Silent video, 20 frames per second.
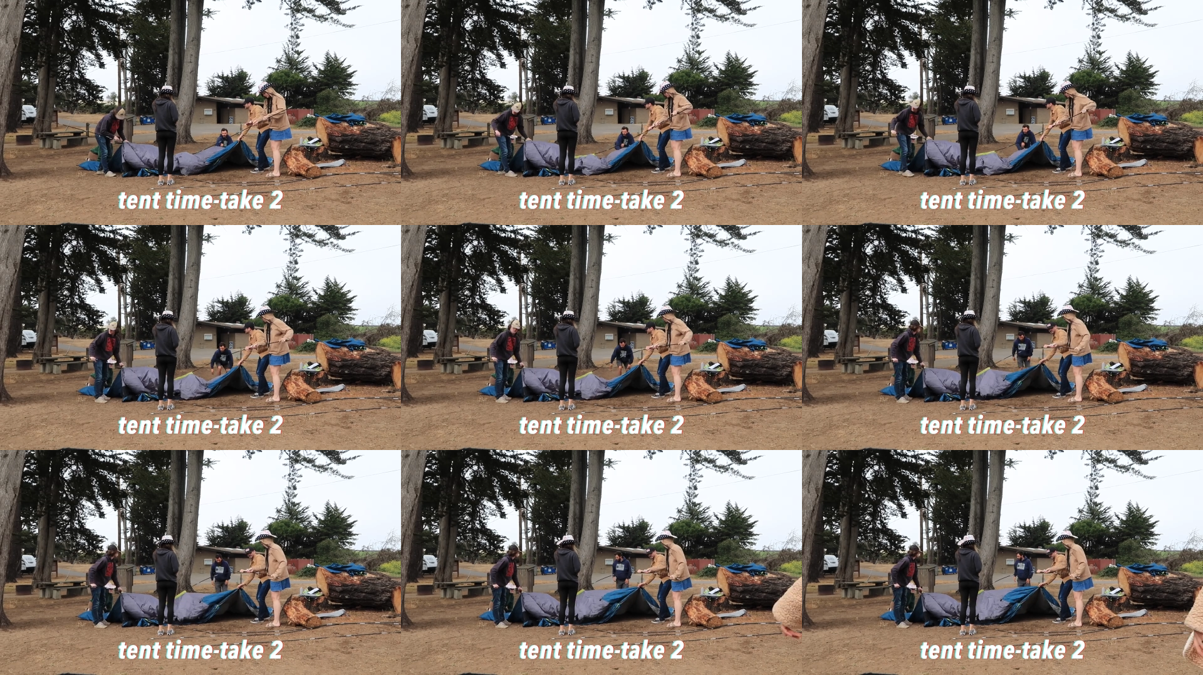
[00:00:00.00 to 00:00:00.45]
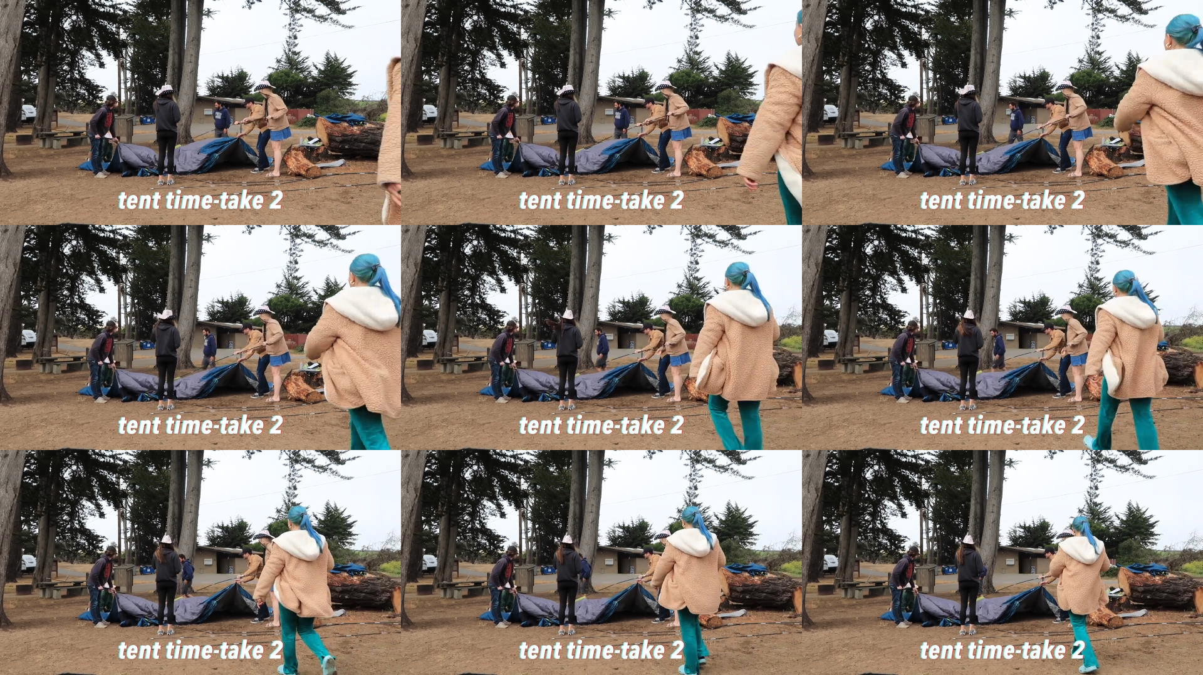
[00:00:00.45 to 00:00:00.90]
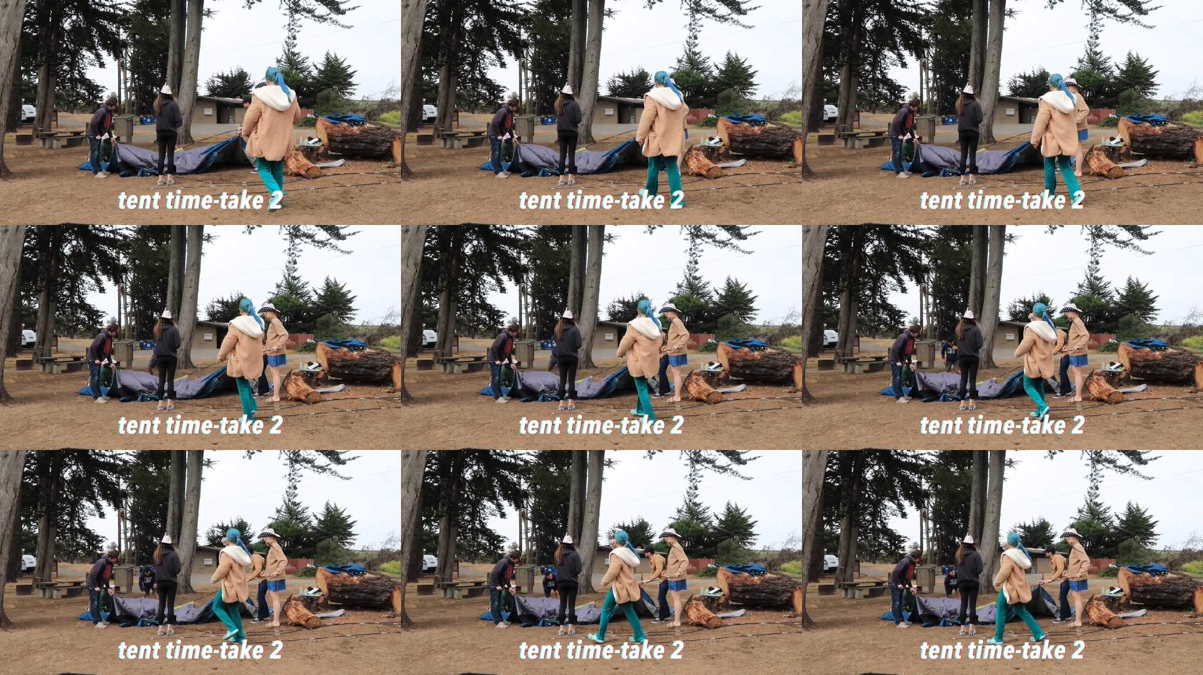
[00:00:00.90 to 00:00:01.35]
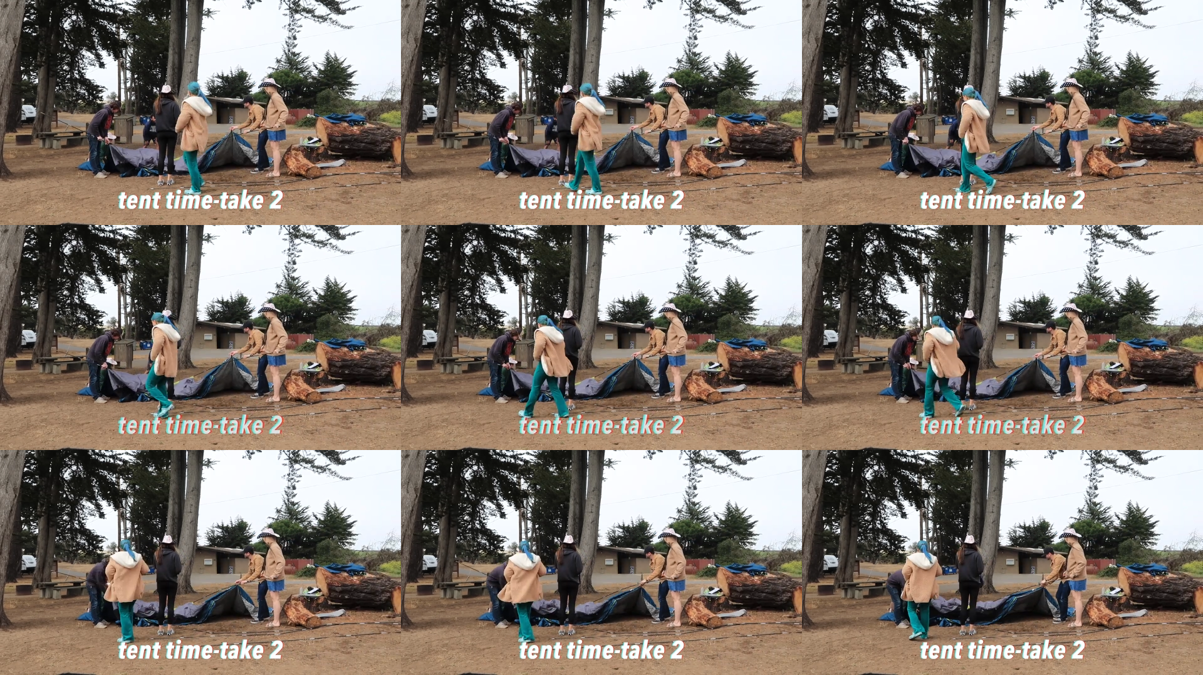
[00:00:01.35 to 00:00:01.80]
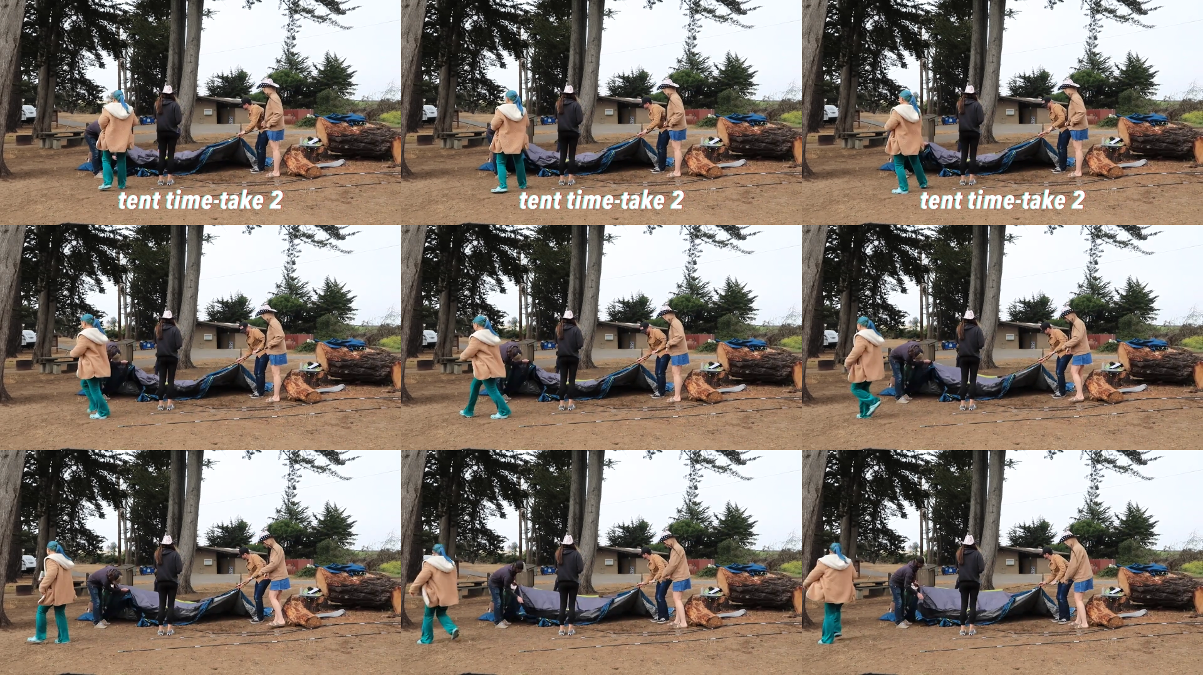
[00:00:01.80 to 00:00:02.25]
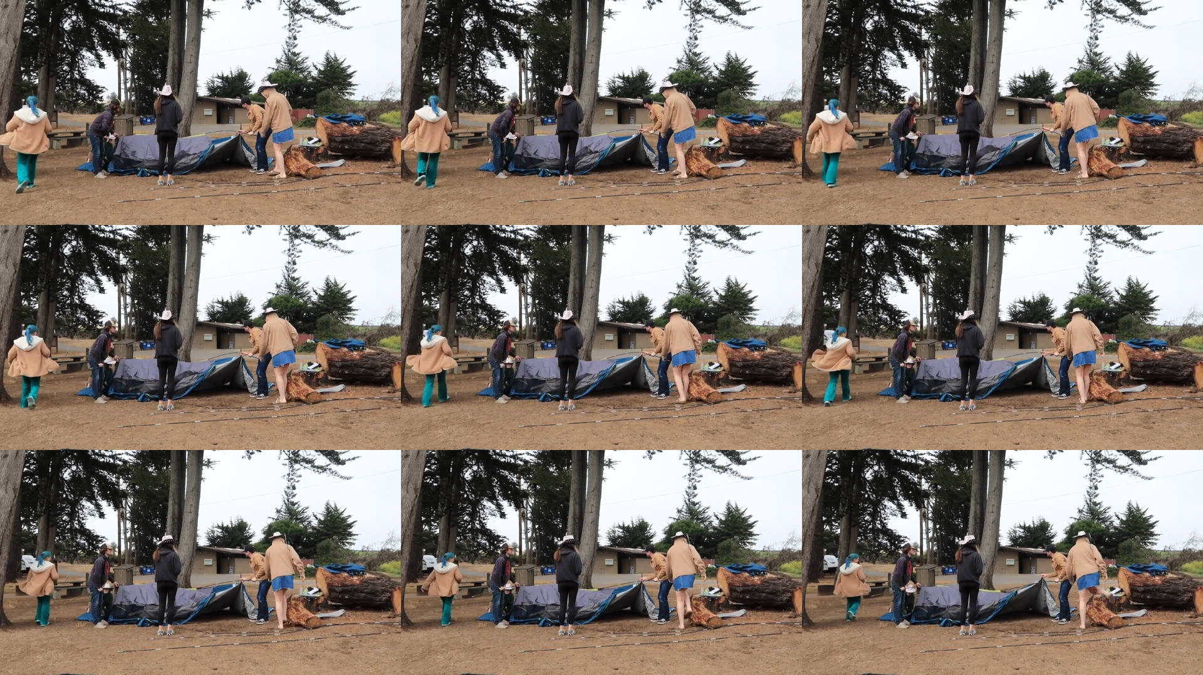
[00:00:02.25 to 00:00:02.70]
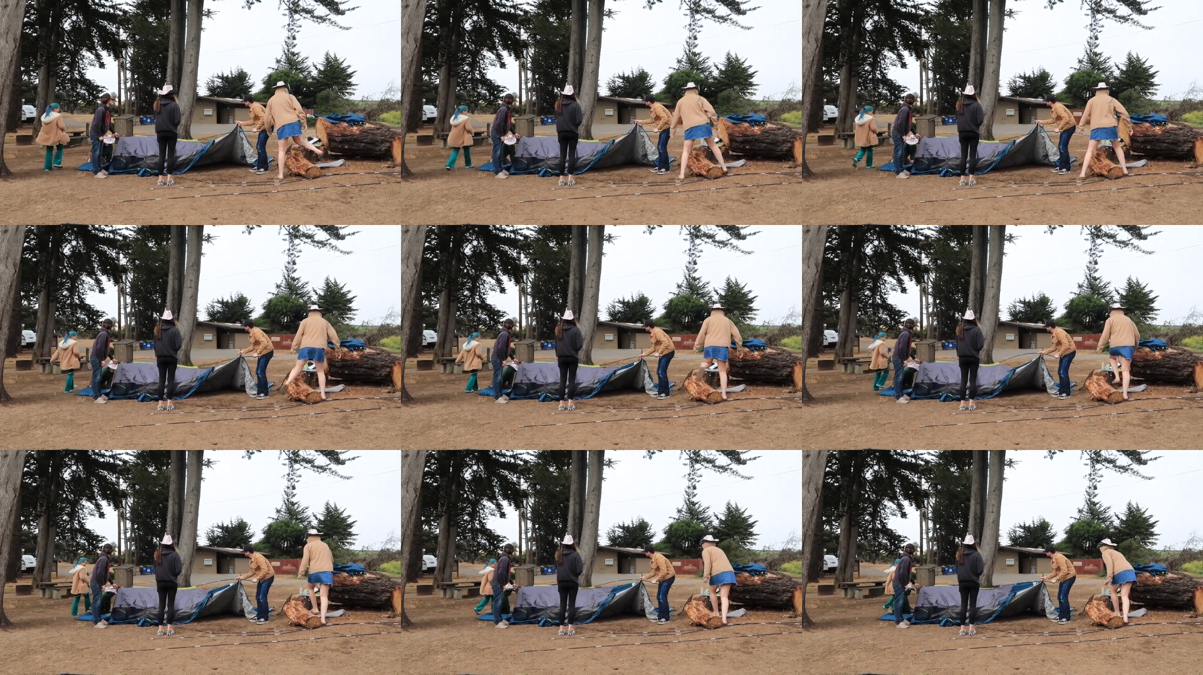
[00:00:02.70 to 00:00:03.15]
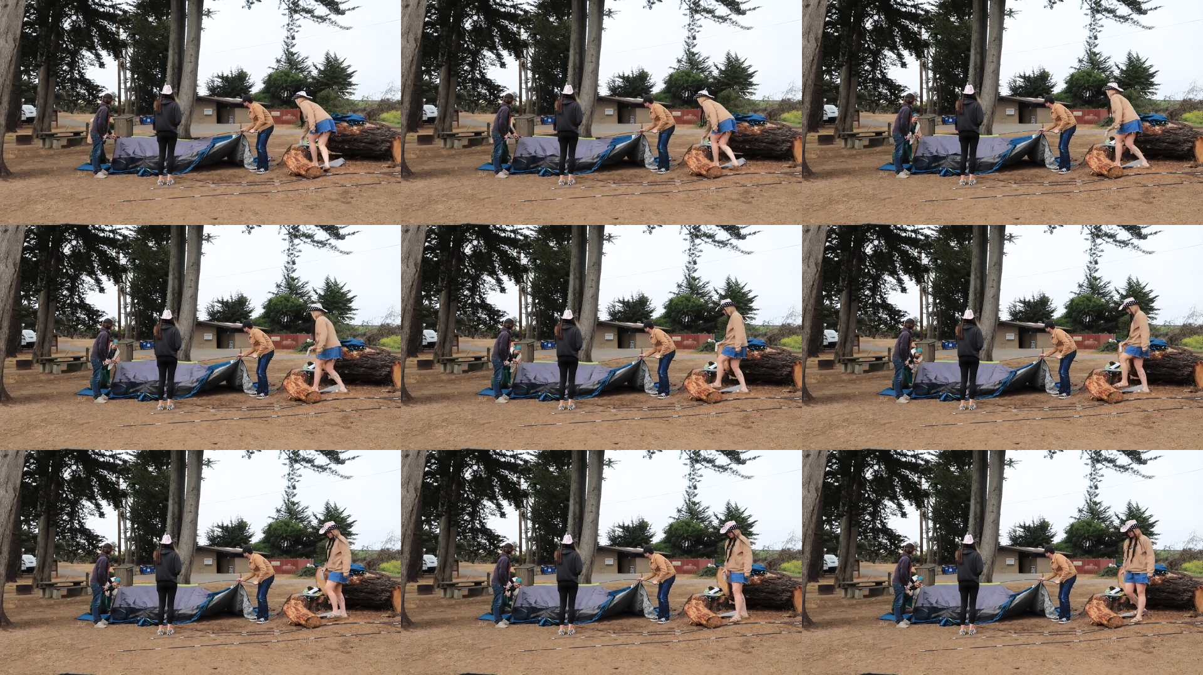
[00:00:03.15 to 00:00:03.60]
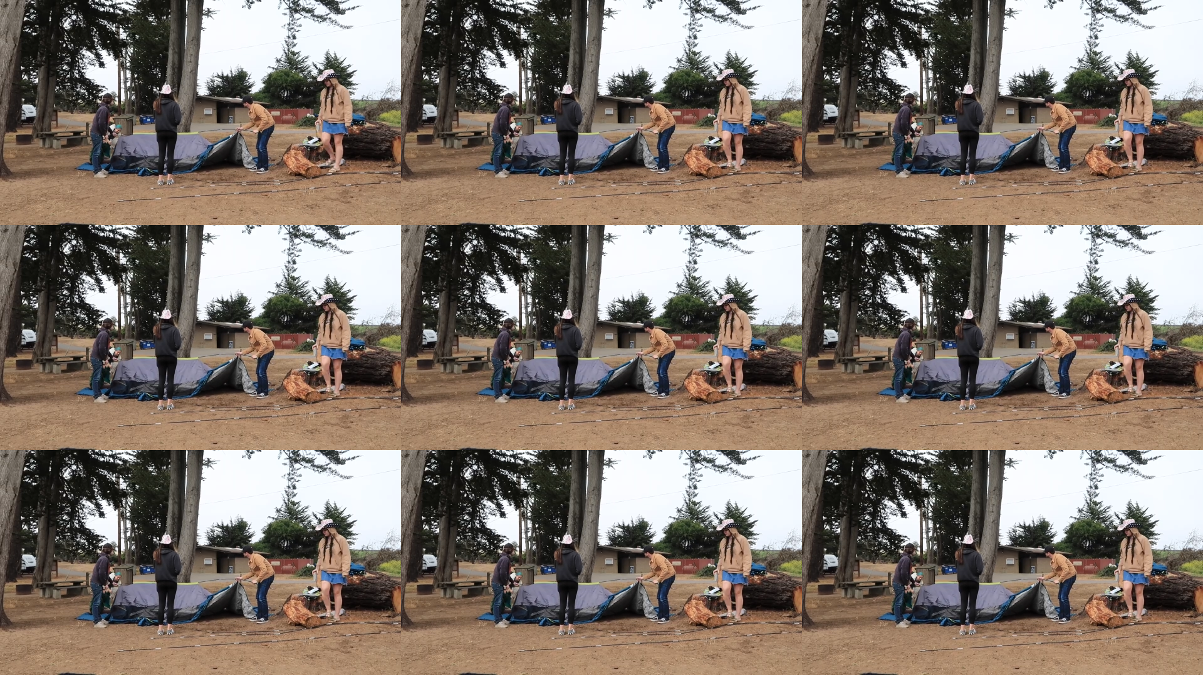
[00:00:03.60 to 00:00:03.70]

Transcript: [unreadable: no face in view]